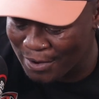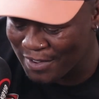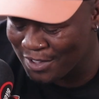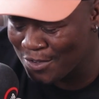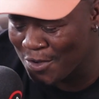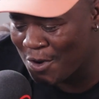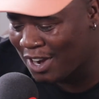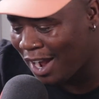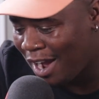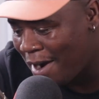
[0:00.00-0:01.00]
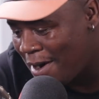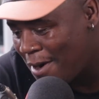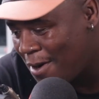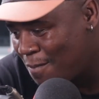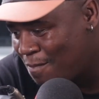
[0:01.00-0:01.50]
Put me in New York.
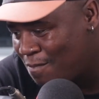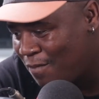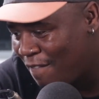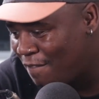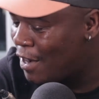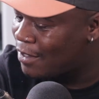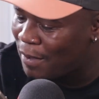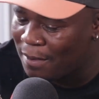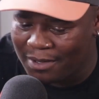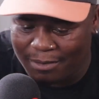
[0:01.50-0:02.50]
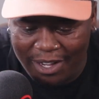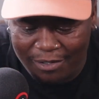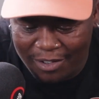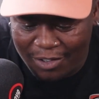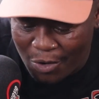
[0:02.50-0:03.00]
The first people I'm
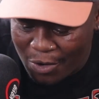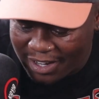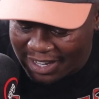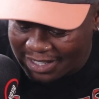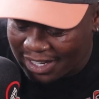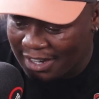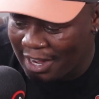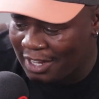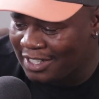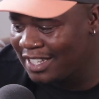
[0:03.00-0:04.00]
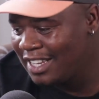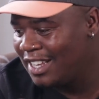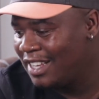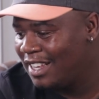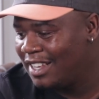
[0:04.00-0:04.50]
definitely calling is Adele.
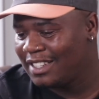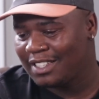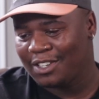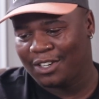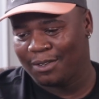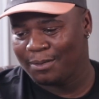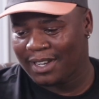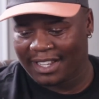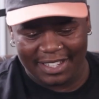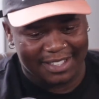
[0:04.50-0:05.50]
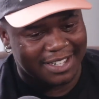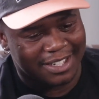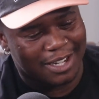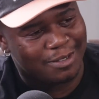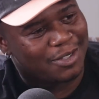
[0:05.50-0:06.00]
Yo, I'll be like, Adele,
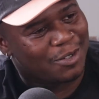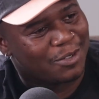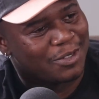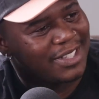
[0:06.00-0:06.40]
come through.